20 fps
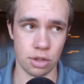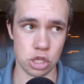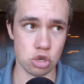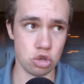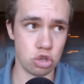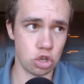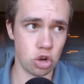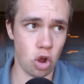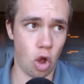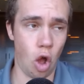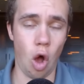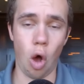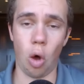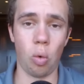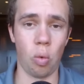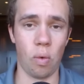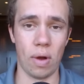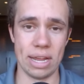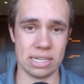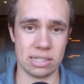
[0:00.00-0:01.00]
You should
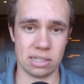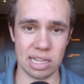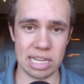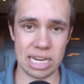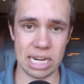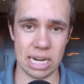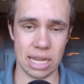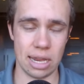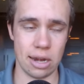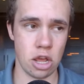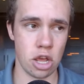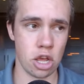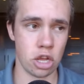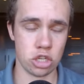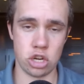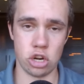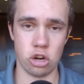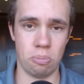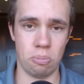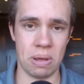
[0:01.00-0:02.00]
always lean in
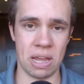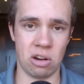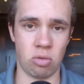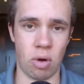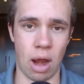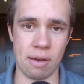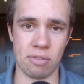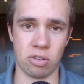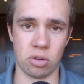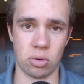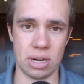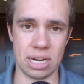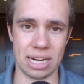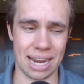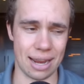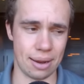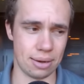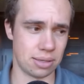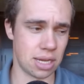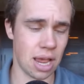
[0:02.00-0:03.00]
to your big rivalry
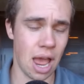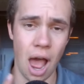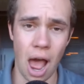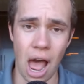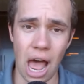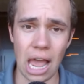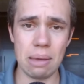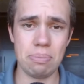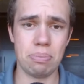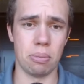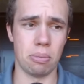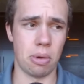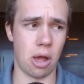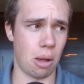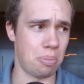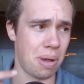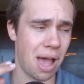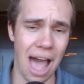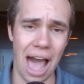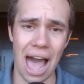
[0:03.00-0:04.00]
games. Hype them
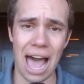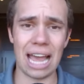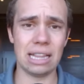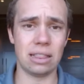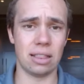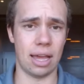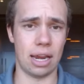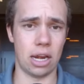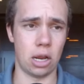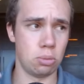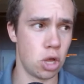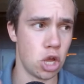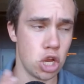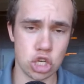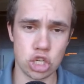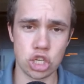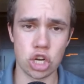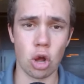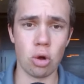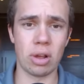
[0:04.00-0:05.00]
up, highlight them,
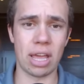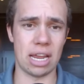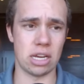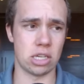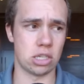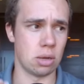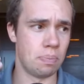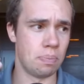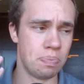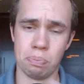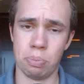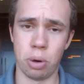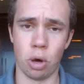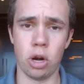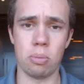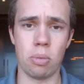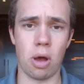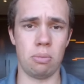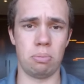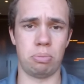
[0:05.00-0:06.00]
showcase them, put
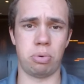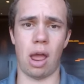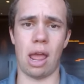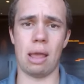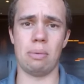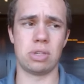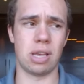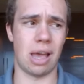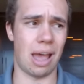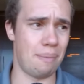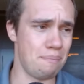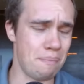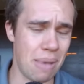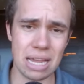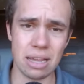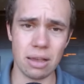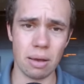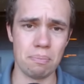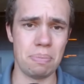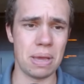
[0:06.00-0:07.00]
them on primetime,
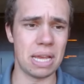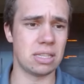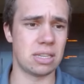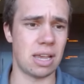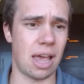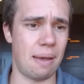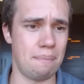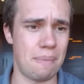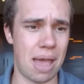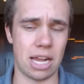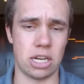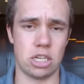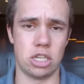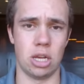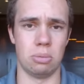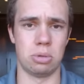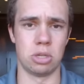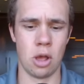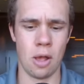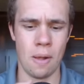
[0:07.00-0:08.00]
make them big-time
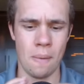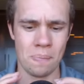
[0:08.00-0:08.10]
matchups.